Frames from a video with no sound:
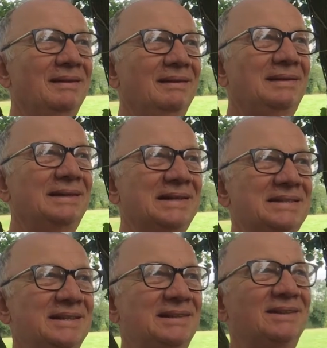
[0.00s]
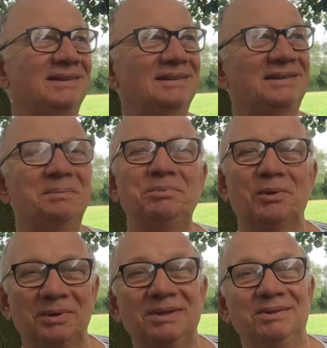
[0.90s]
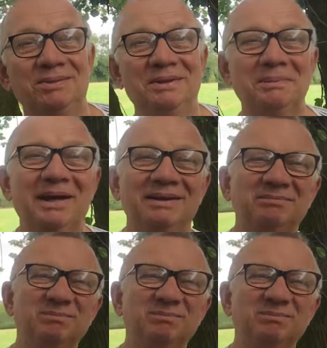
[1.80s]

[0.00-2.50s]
that I said, look, keep talking to him, and